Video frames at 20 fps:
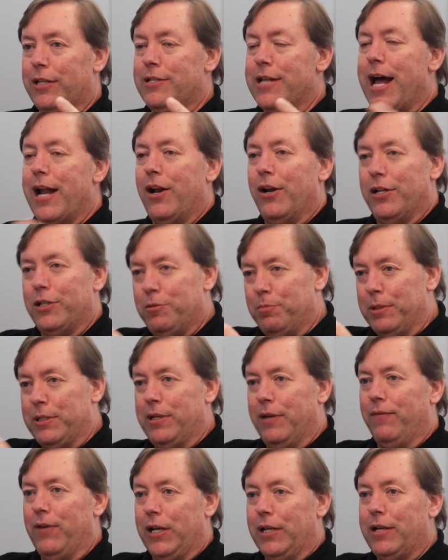It's not on a
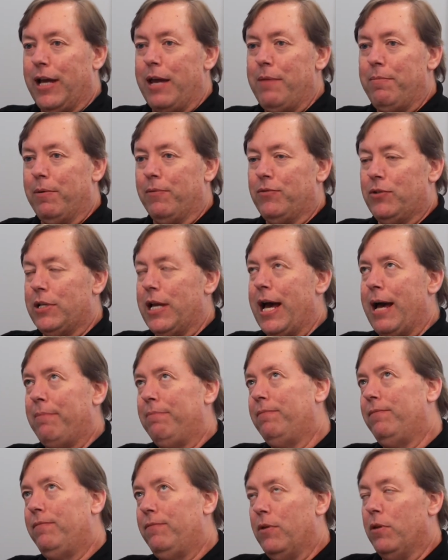specific type of stop
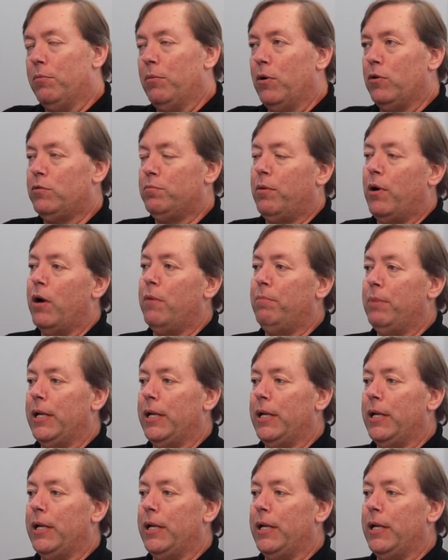for the most part,